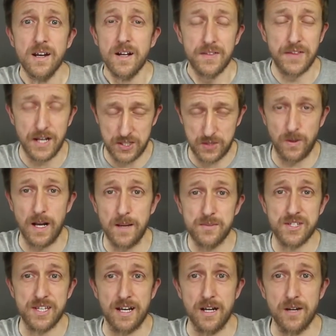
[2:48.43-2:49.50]
that's why I'm
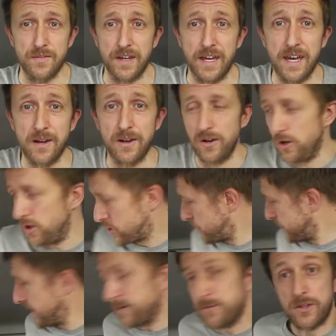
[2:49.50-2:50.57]
sat over here,
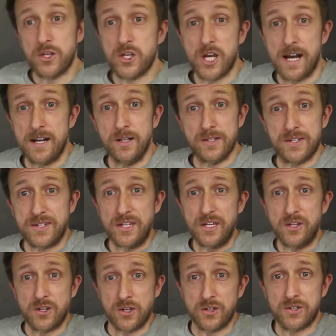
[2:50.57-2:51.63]
awkwardly with a child
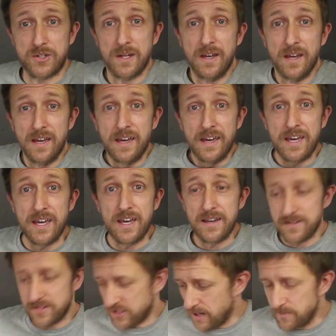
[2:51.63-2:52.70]
seat just
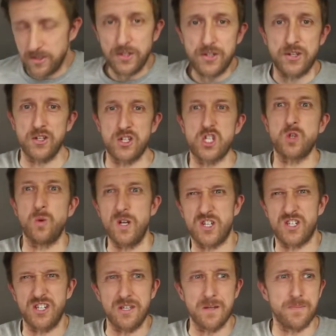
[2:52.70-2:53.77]
here, so I'm really sort of
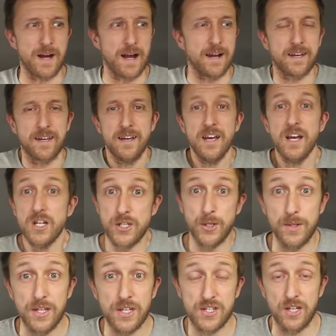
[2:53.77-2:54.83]
squished in the back.
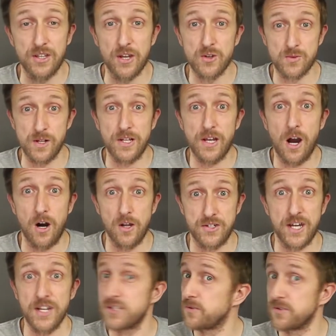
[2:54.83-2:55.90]
Doing this on those really hot
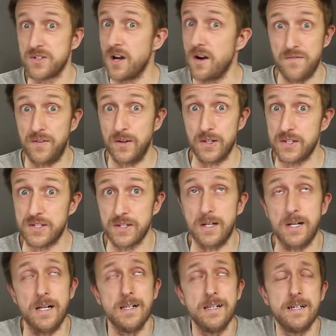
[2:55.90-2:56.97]
days was not fun at
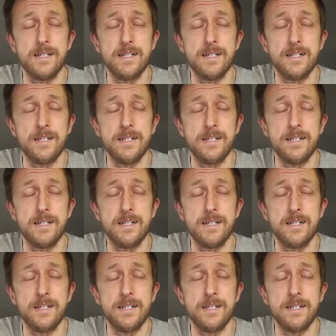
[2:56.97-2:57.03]
all.